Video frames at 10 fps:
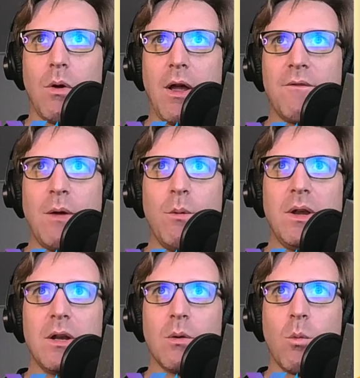If they win
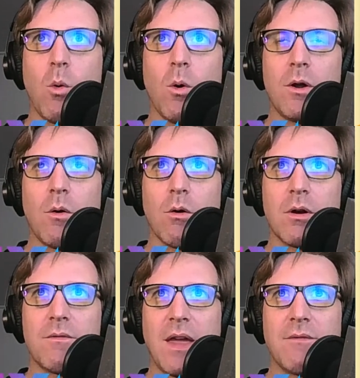an award, or
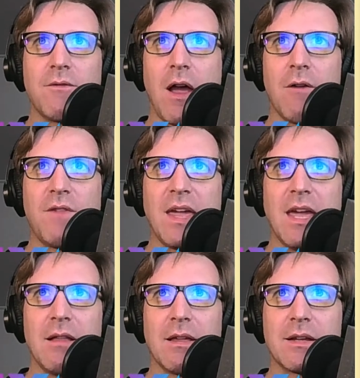if they
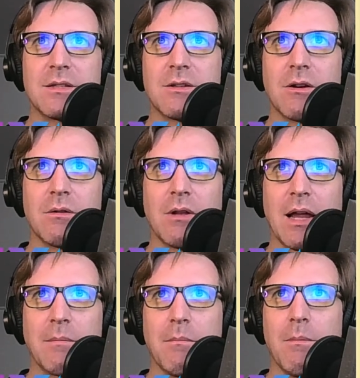hit like a certain
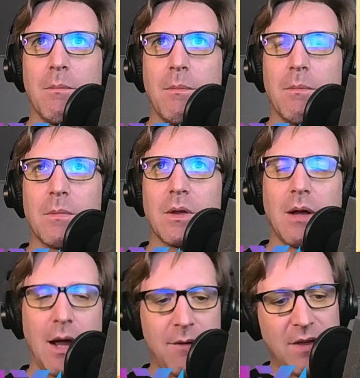
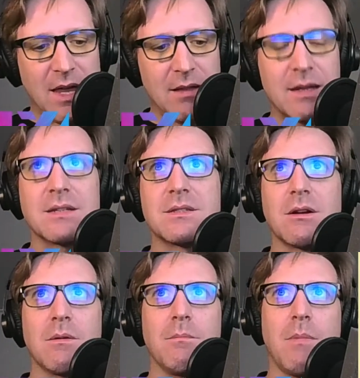if they hit like a
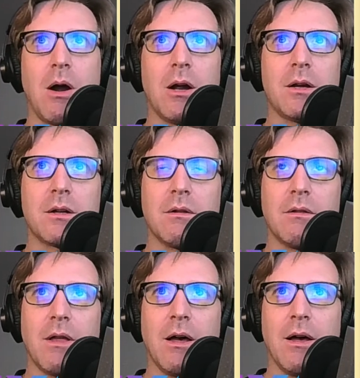certain mark,
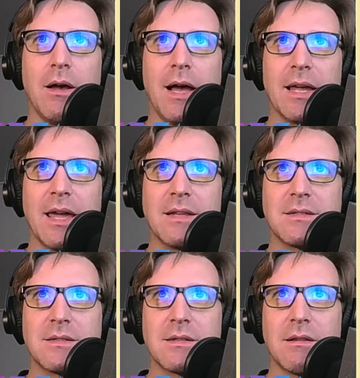I
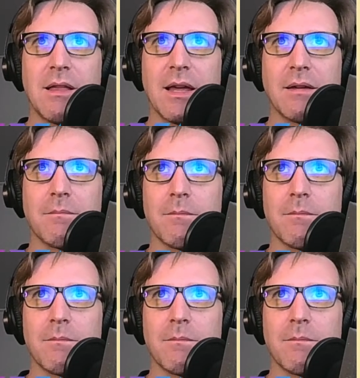guess like,